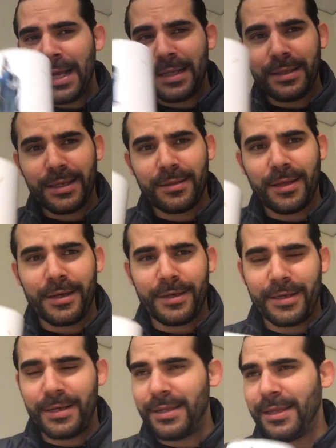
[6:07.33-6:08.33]
click
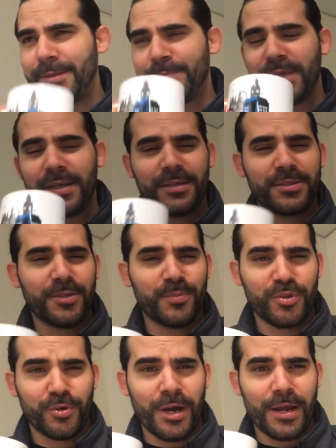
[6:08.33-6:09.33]
like, click
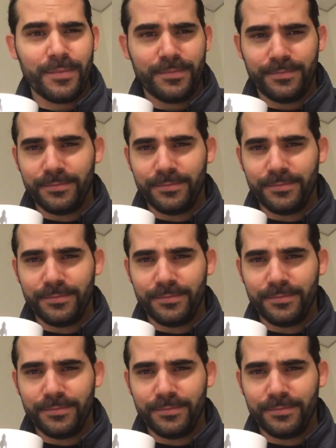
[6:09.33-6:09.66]
subscribe,